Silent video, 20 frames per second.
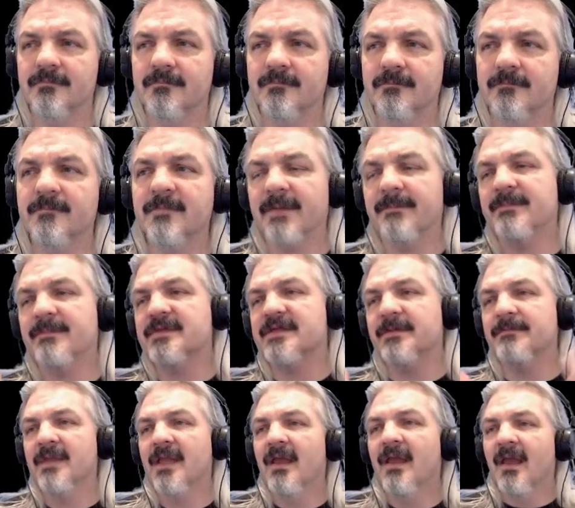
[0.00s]
Okay,
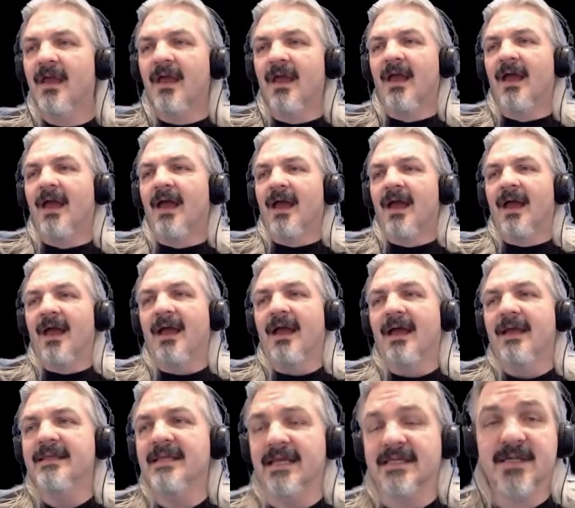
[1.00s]
so
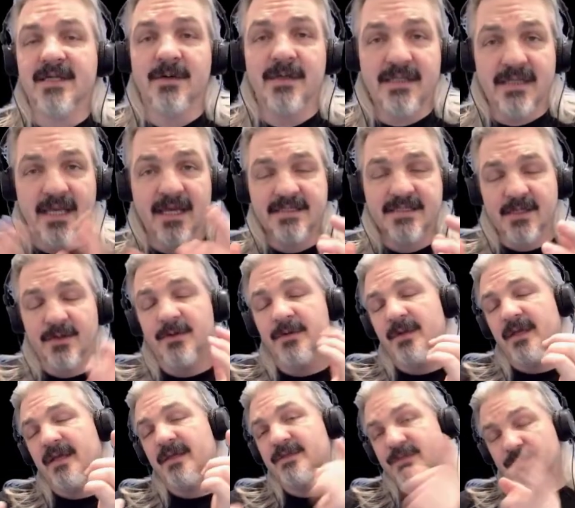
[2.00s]
yeah, so
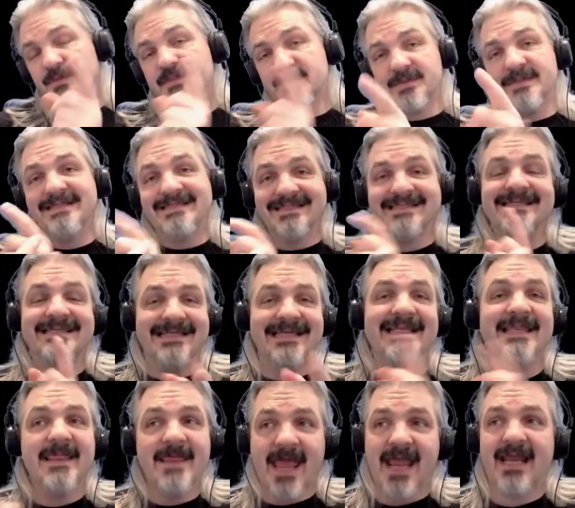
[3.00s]
SourceTree just
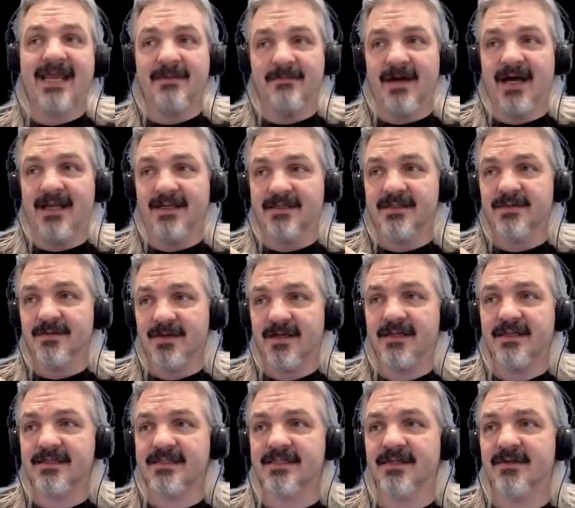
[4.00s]
did that command,
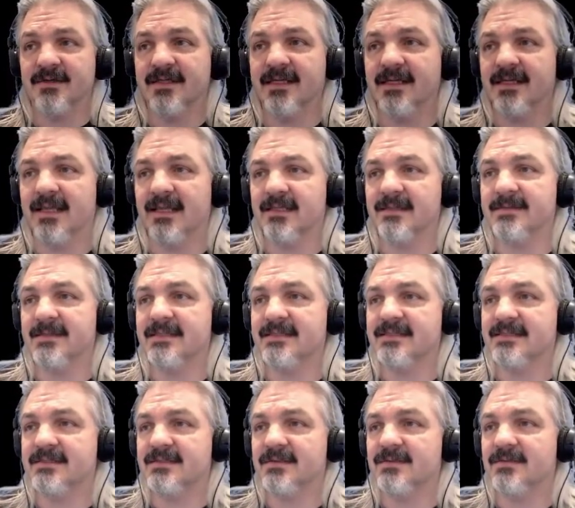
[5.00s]
right? So git LFS
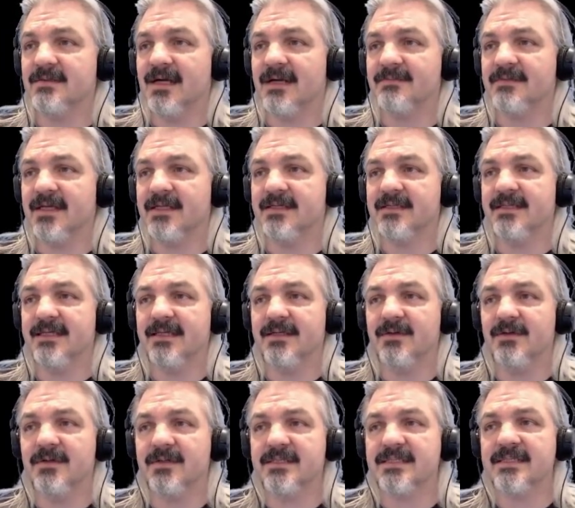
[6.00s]
install, updated git
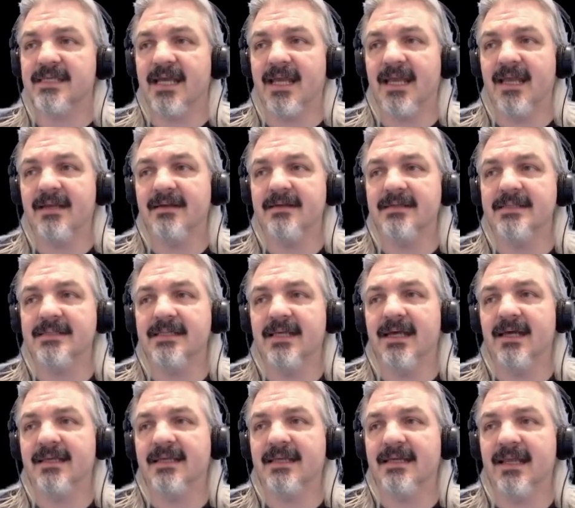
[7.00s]
hooks, and
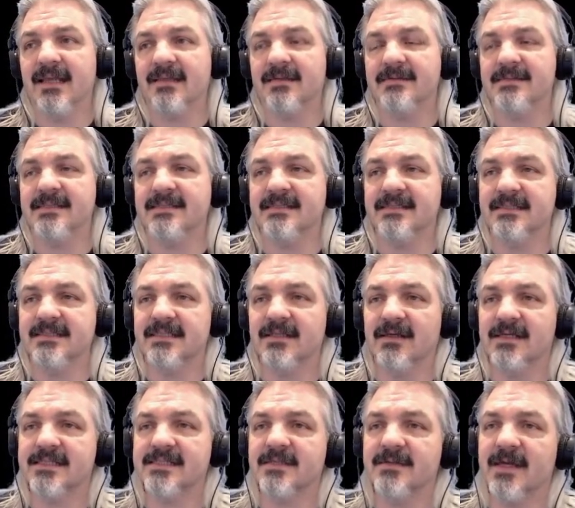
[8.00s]
git LFS
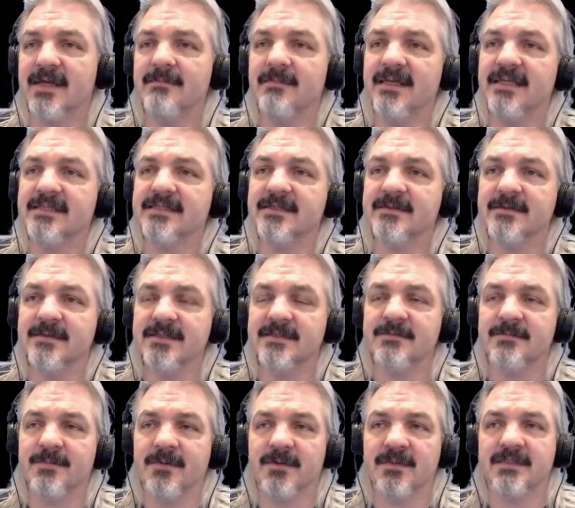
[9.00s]
initialize. So that means that this
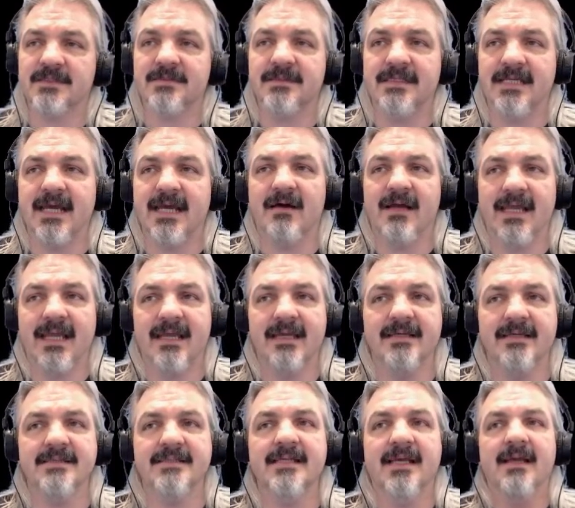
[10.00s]
repository now
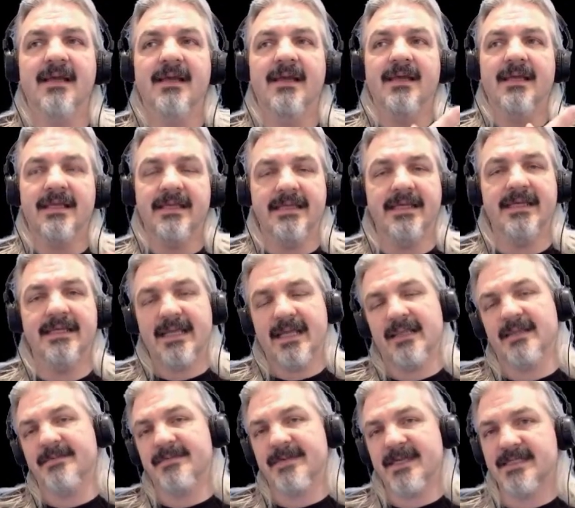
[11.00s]
has git
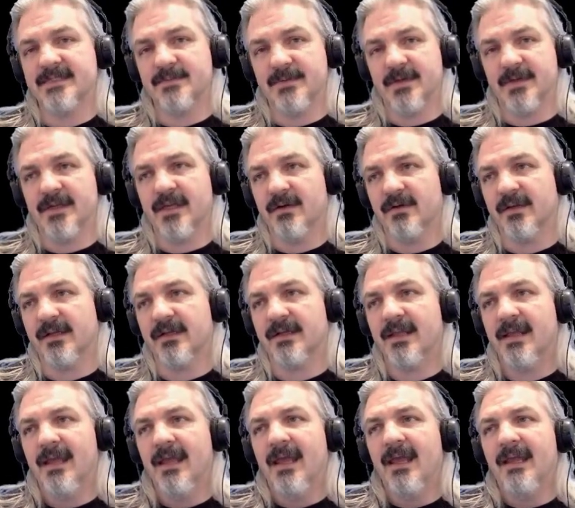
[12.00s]
LFS working on it.
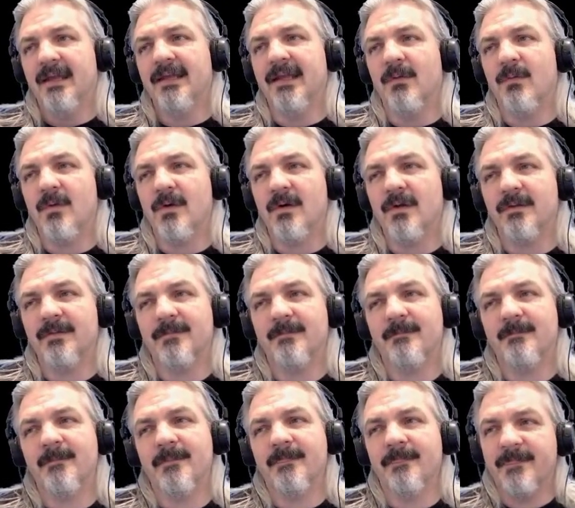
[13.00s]
Now, what
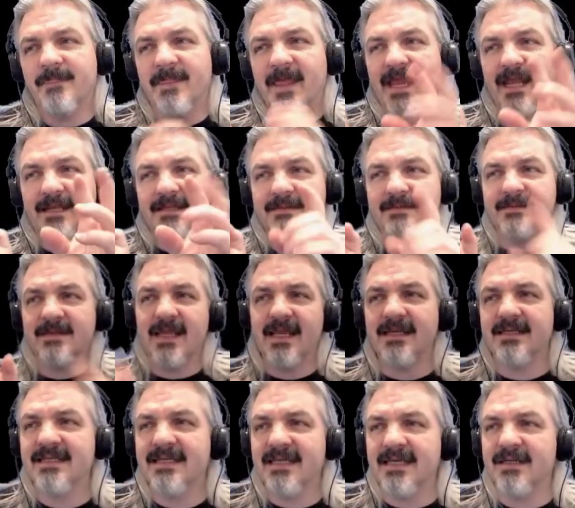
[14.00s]
that
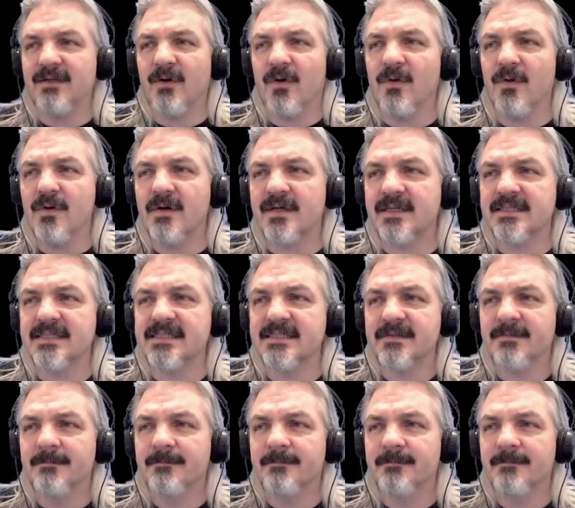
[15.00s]
git hooks.